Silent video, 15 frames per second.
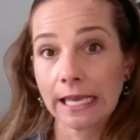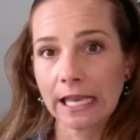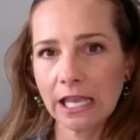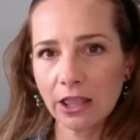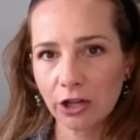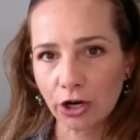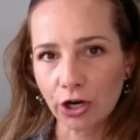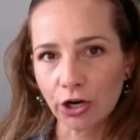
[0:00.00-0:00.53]

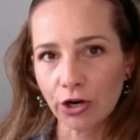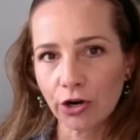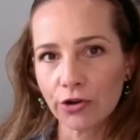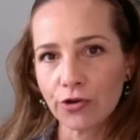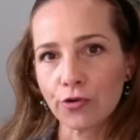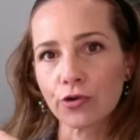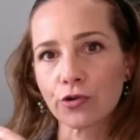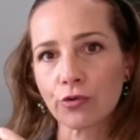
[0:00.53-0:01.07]
either
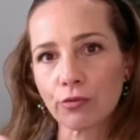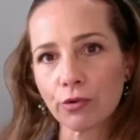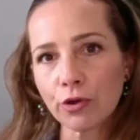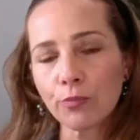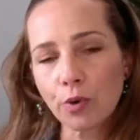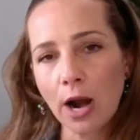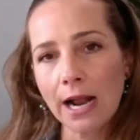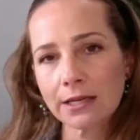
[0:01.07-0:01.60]
your
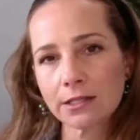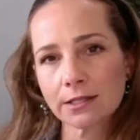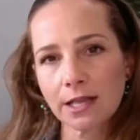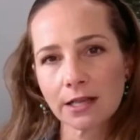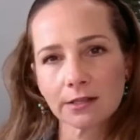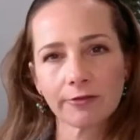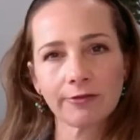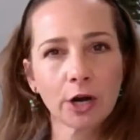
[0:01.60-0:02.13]
group practice
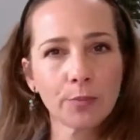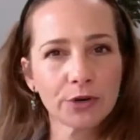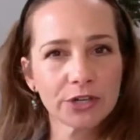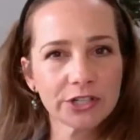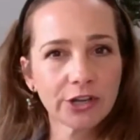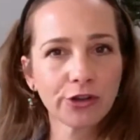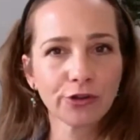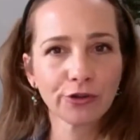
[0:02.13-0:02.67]
has a very
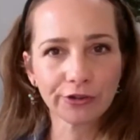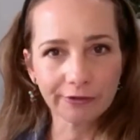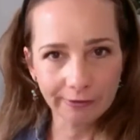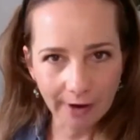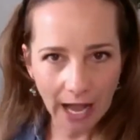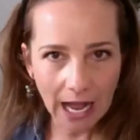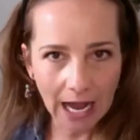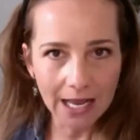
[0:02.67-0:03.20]
particular
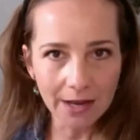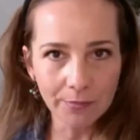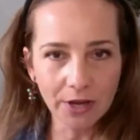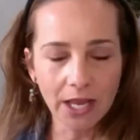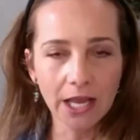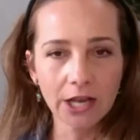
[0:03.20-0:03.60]
vibe